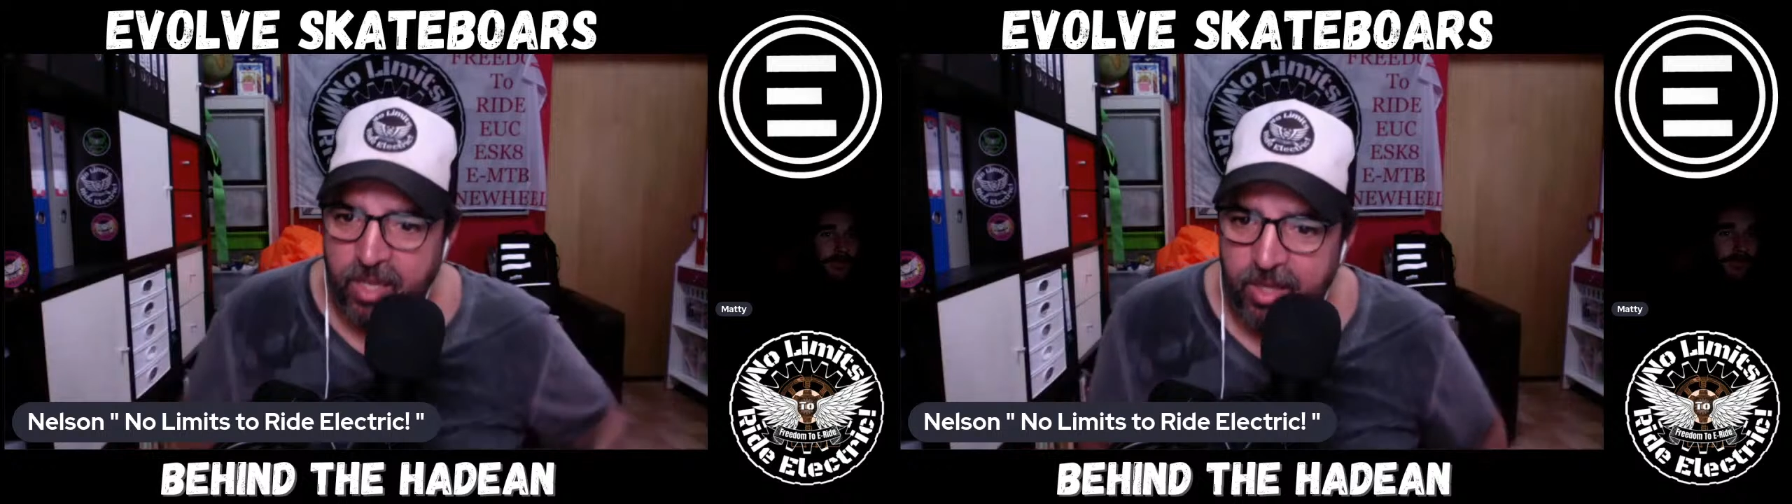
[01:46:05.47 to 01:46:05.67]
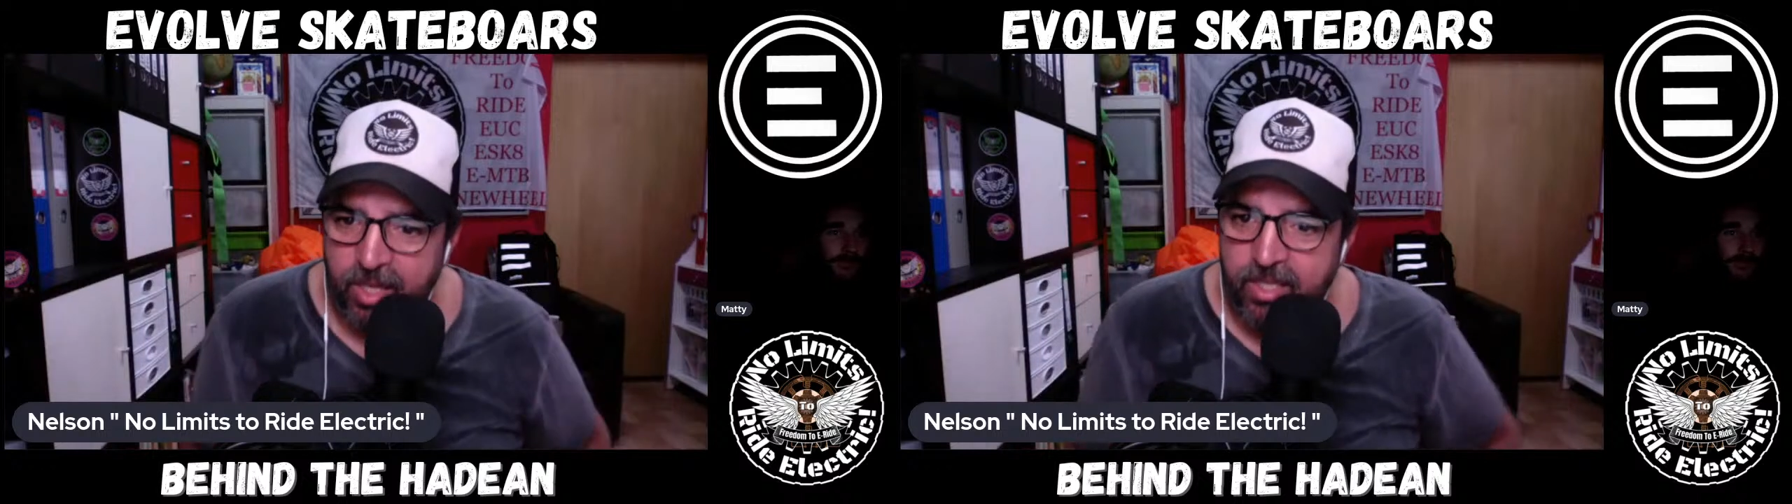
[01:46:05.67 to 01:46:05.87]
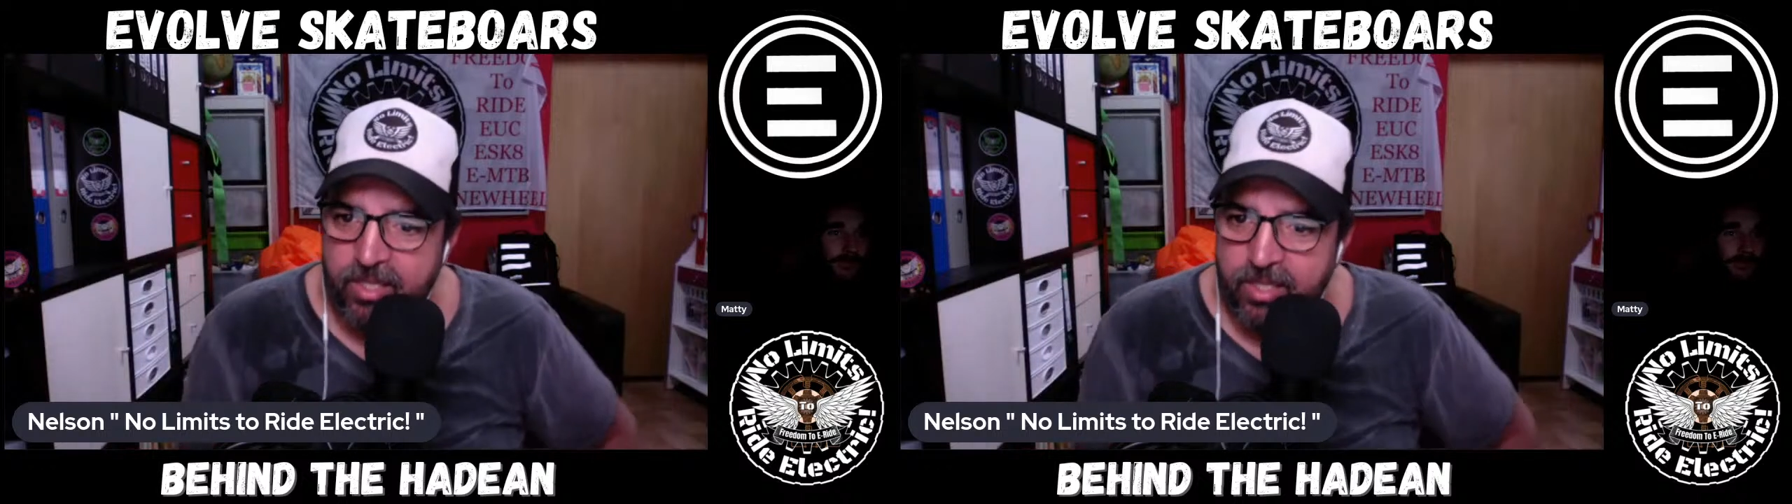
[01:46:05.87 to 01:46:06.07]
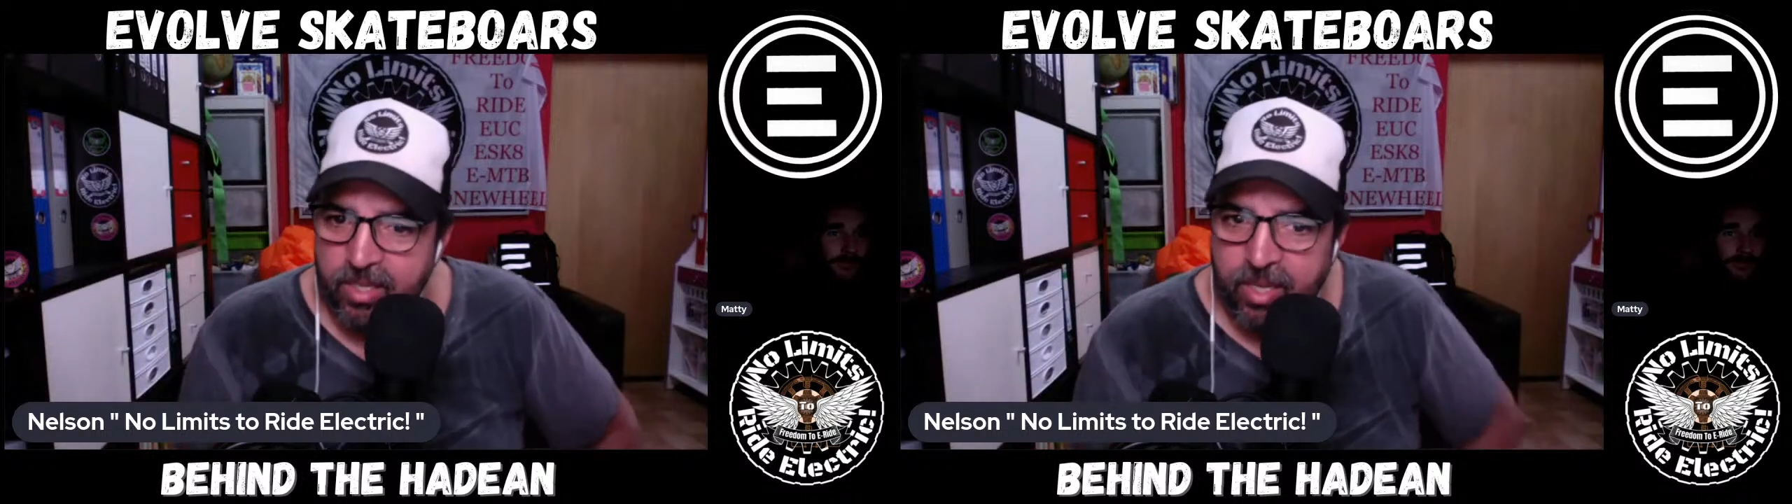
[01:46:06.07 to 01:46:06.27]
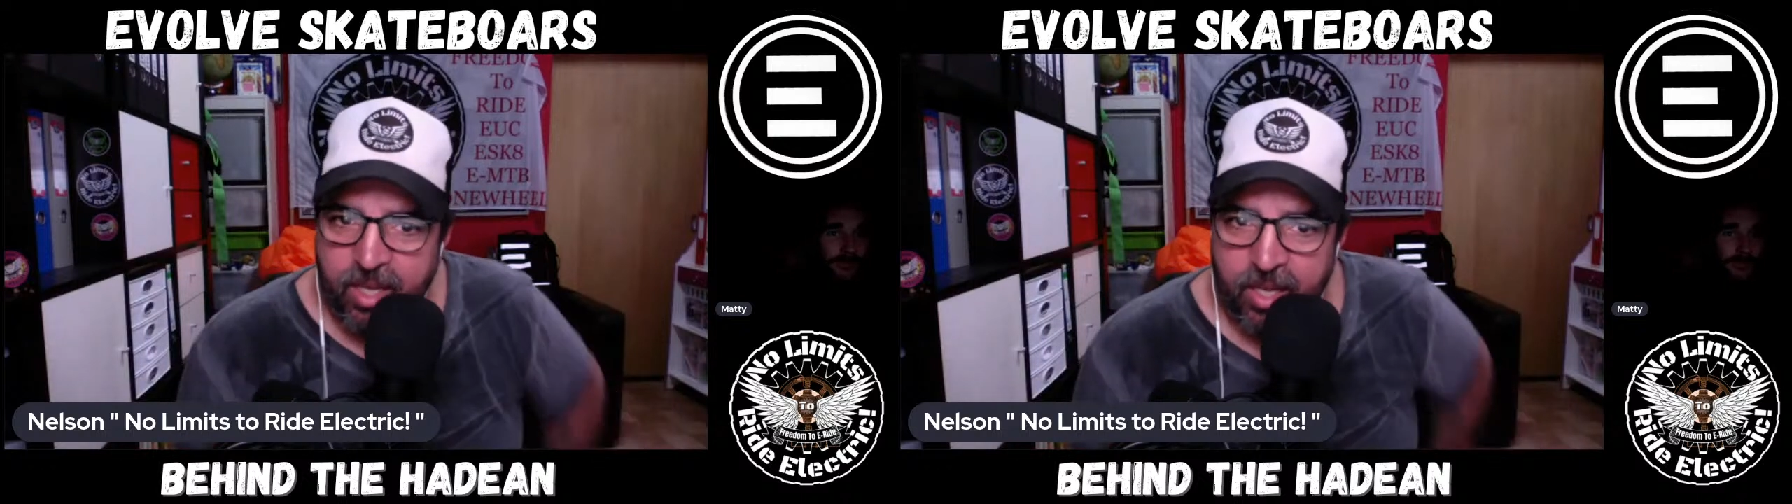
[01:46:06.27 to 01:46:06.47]
this
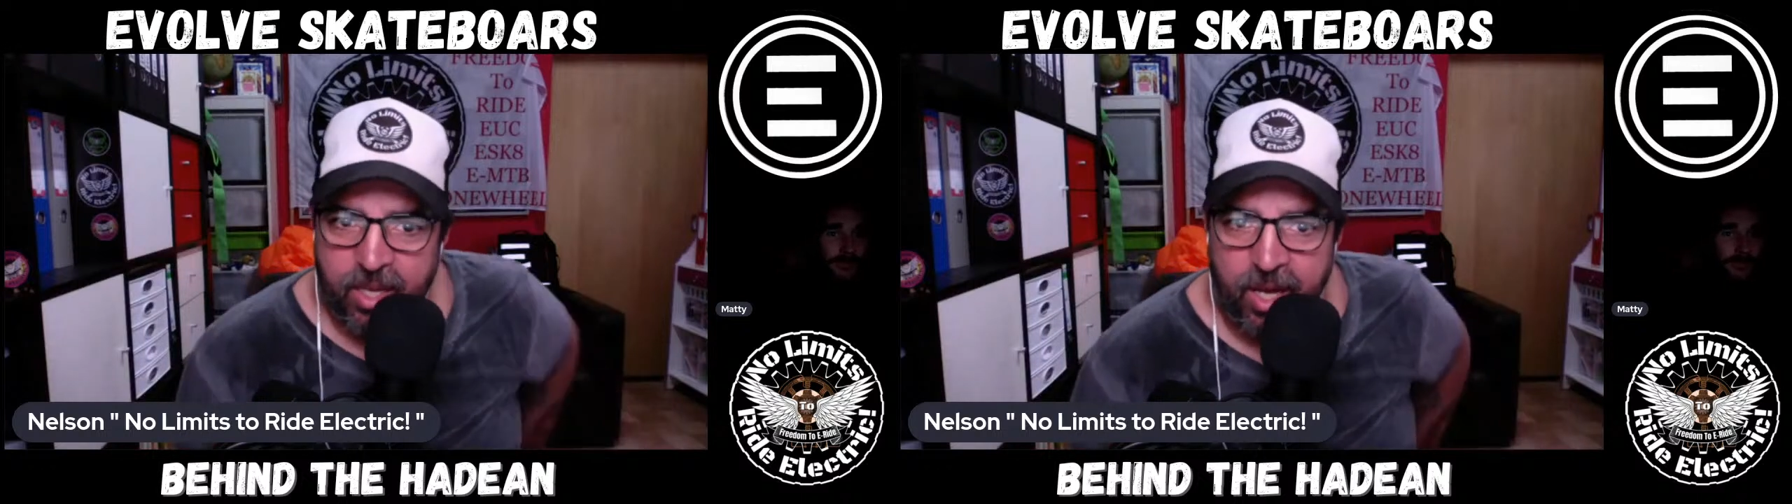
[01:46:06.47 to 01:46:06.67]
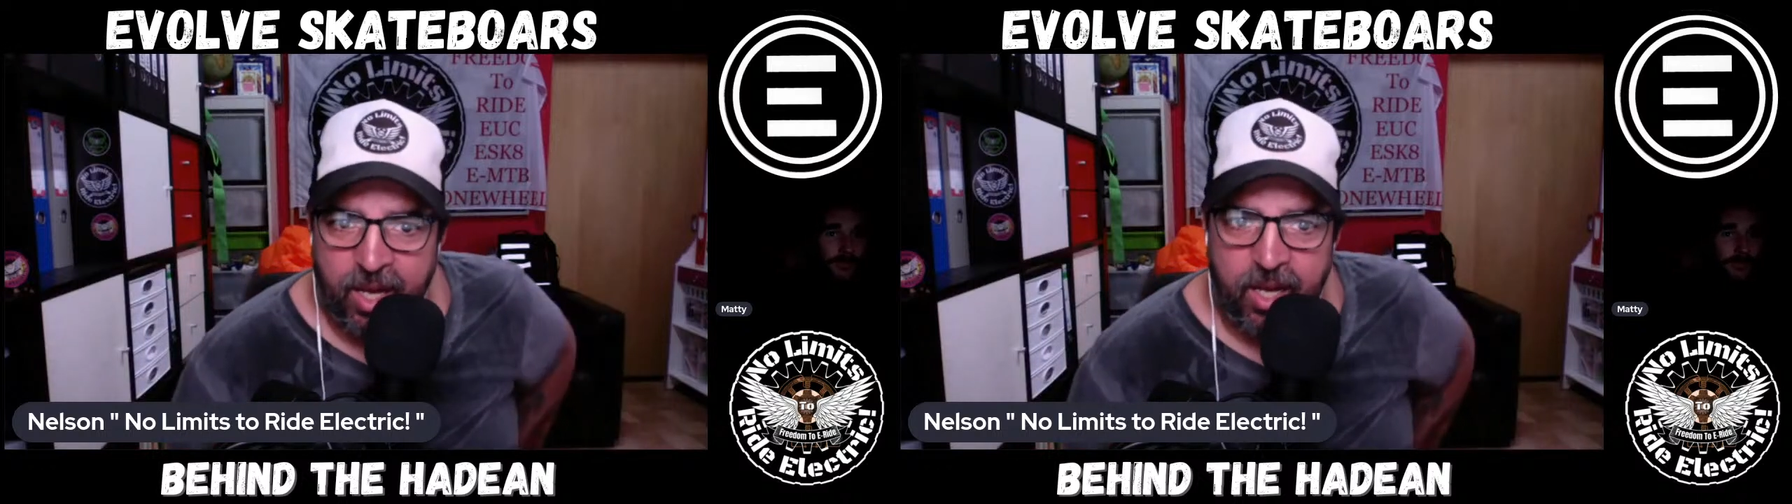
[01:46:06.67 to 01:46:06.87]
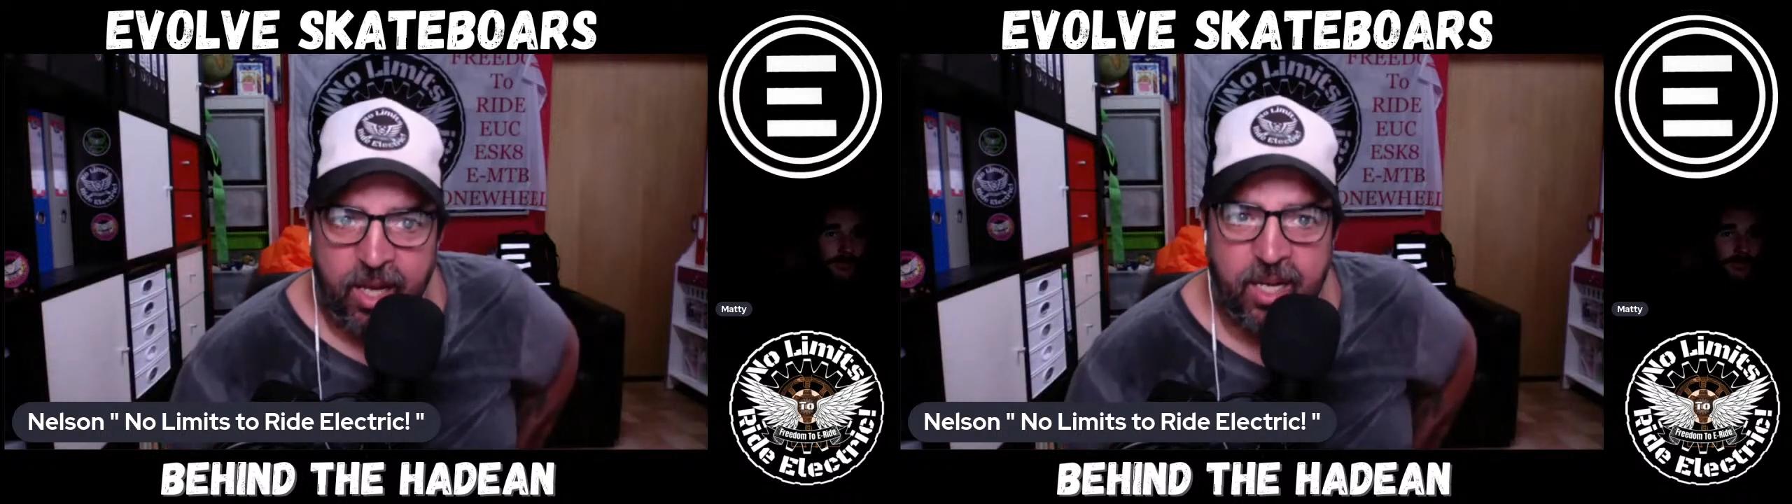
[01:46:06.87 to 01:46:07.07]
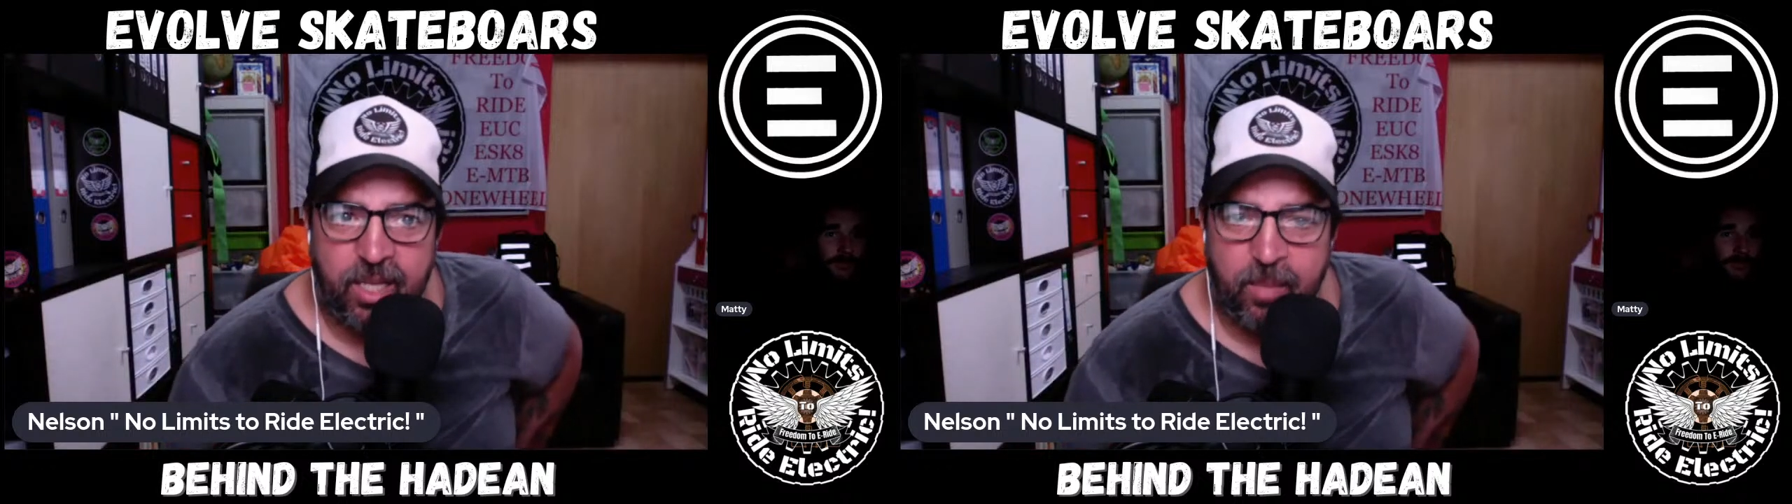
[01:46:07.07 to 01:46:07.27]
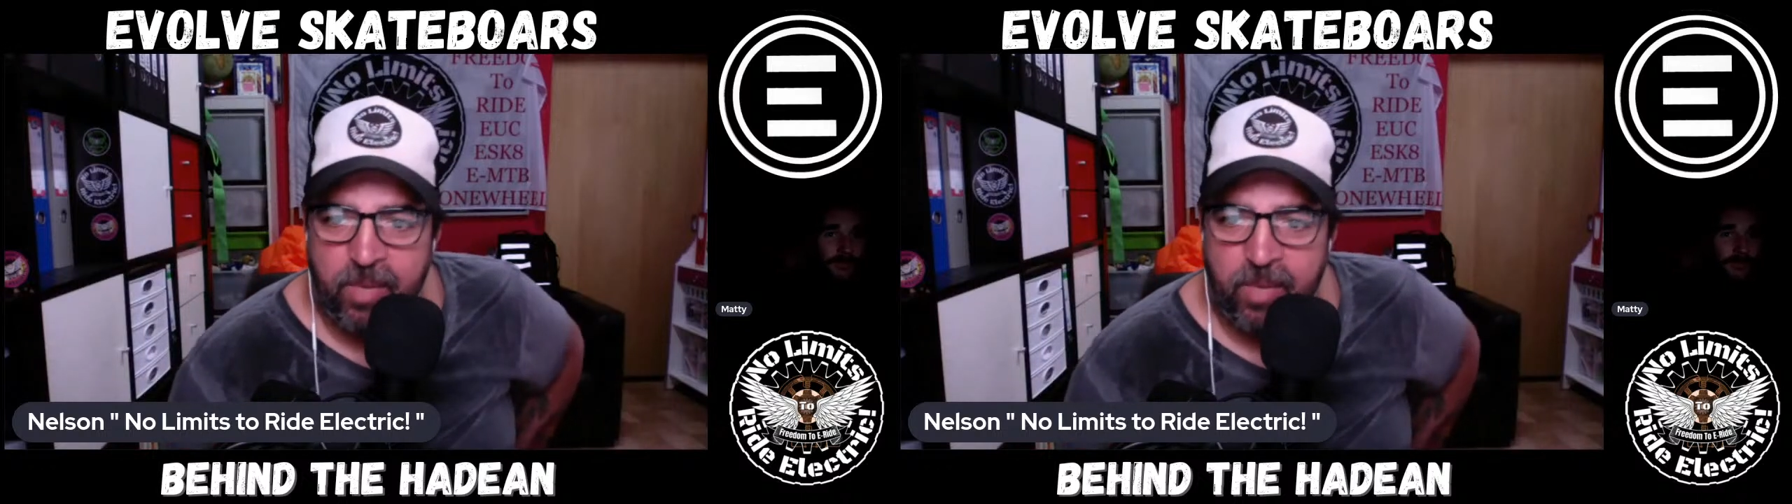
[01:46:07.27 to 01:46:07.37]
another